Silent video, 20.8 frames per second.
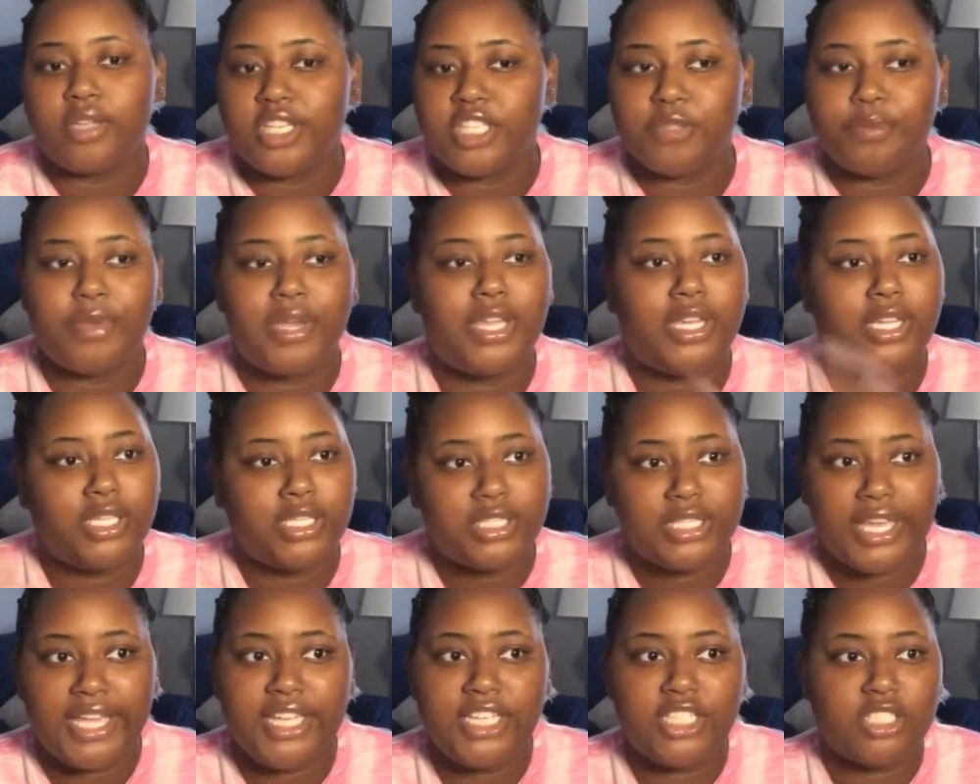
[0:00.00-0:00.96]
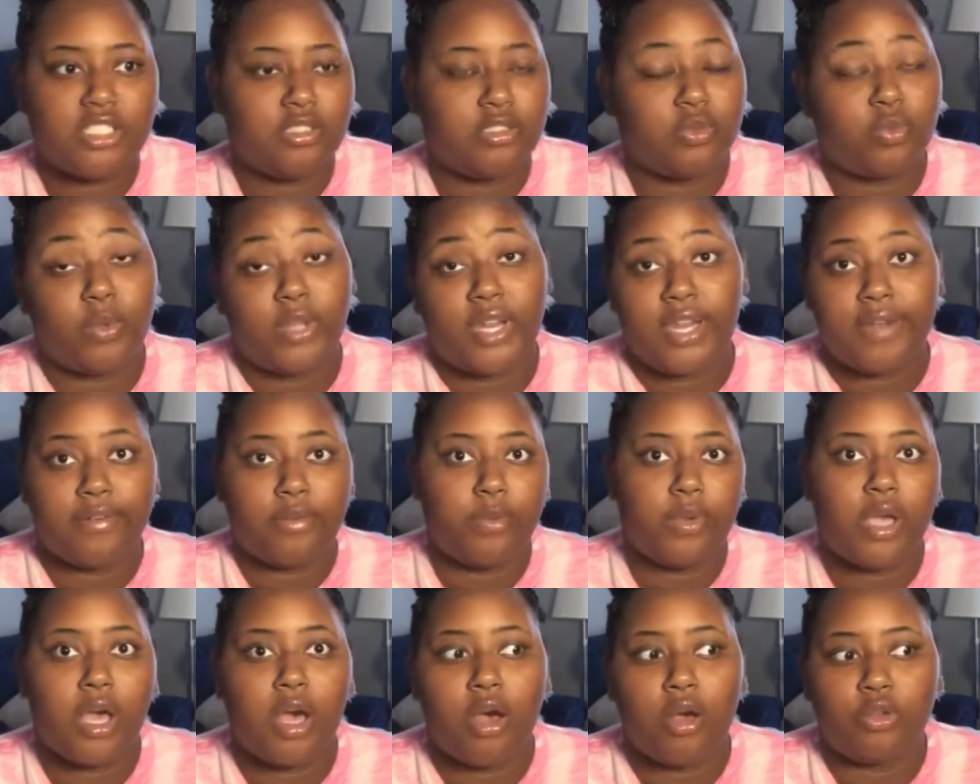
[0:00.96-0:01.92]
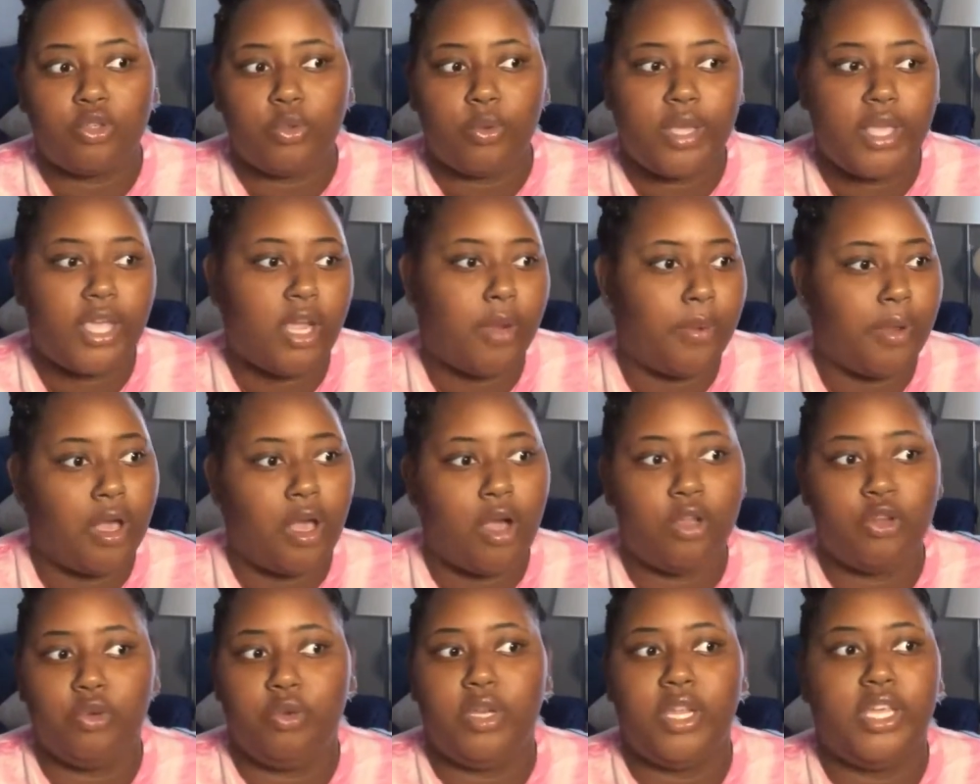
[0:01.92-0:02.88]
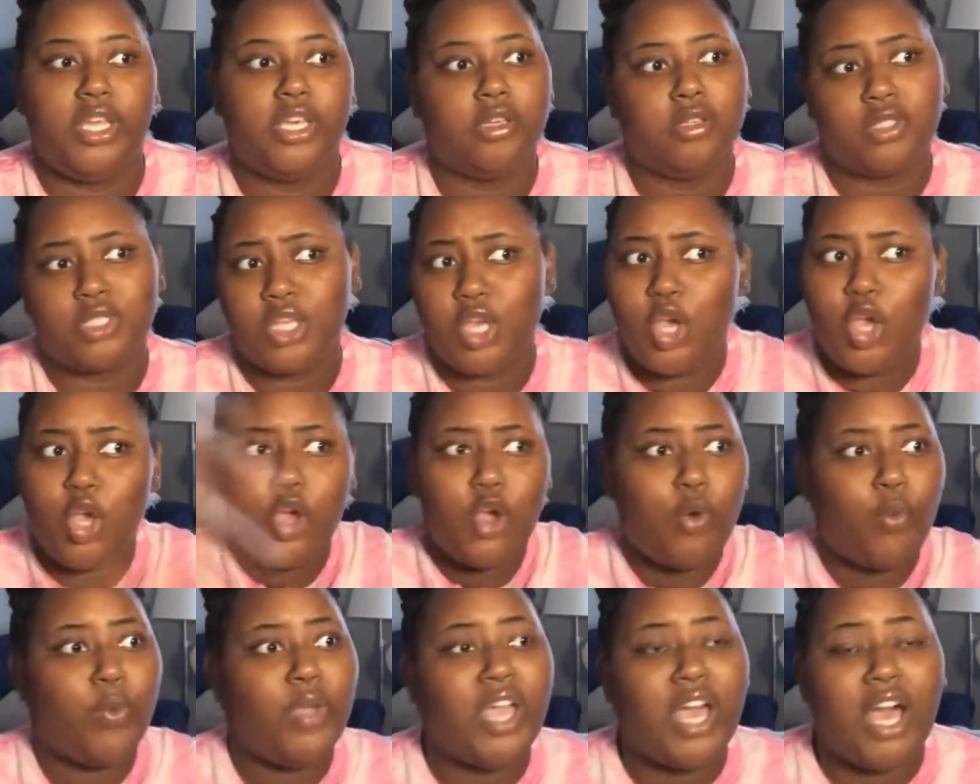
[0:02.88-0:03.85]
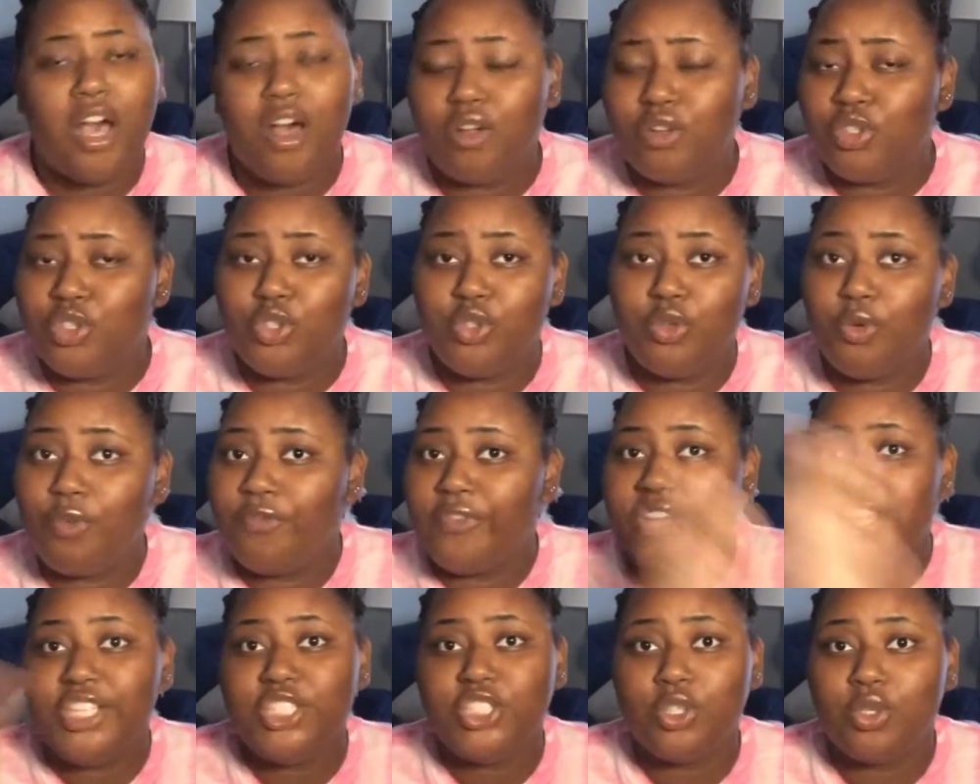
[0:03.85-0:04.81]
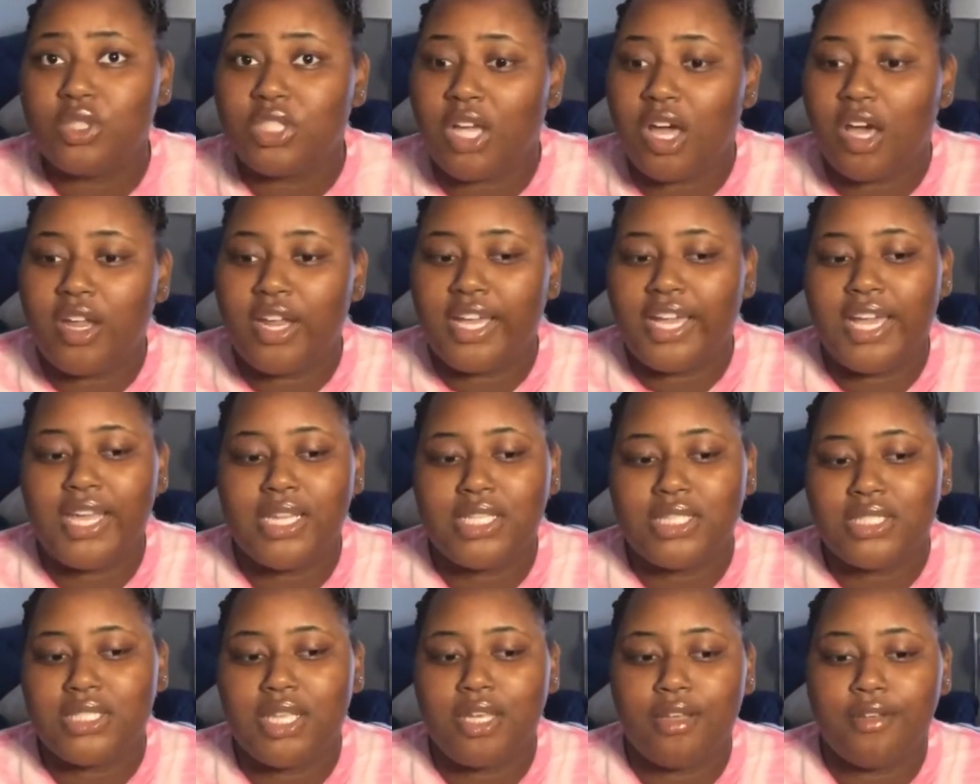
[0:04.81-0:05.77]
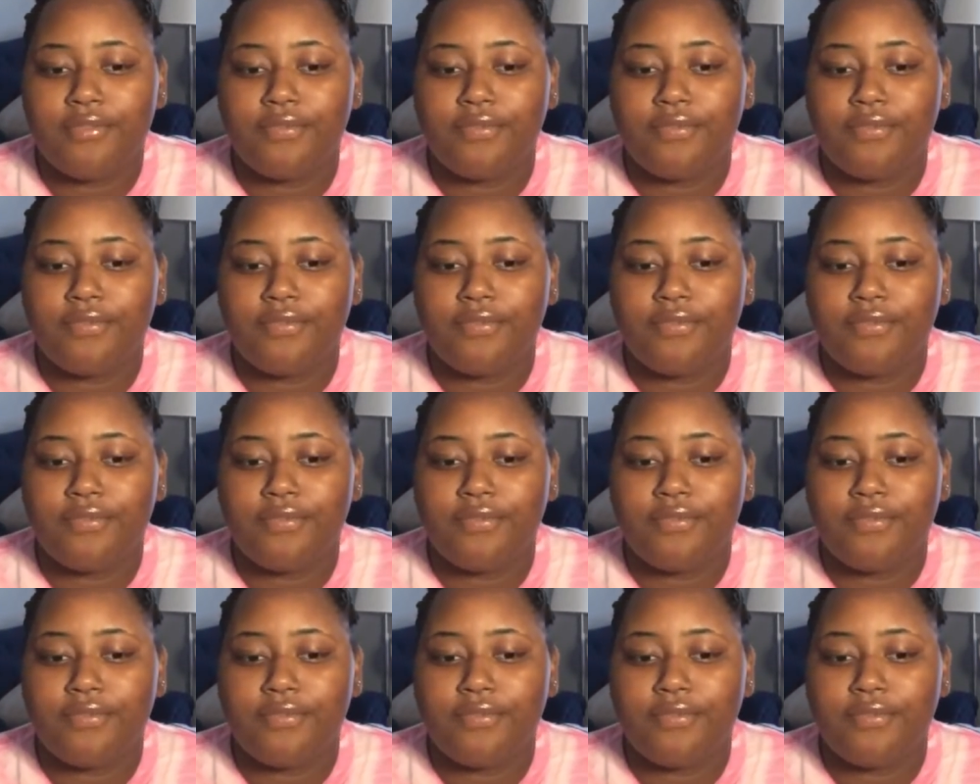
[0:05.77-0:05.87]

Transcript: Hispanics, Asians, whatever, we all do hair, we all do nails, we all do facials, all that kind of stuff.